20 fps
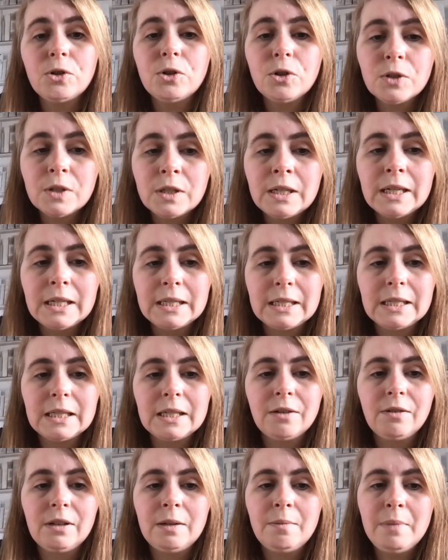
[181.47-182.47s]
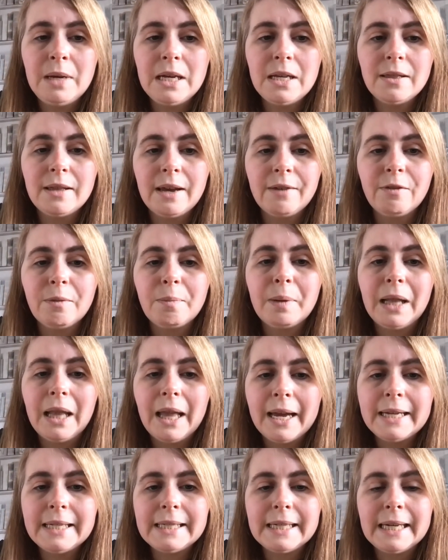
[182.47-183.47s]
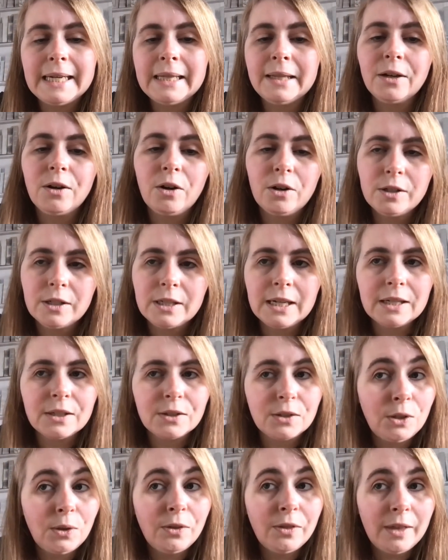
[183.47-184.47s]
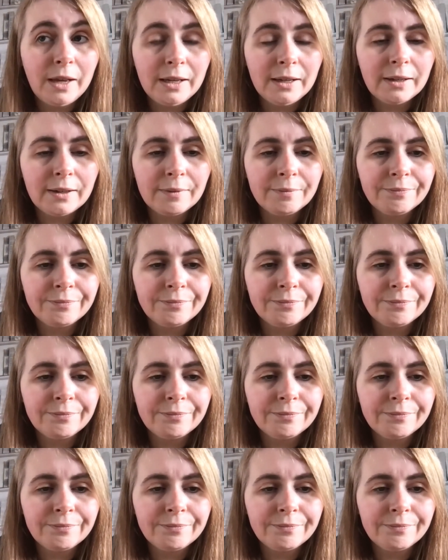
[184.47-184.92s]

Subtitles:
doesn't necessarily mean they have applied it in the context you think.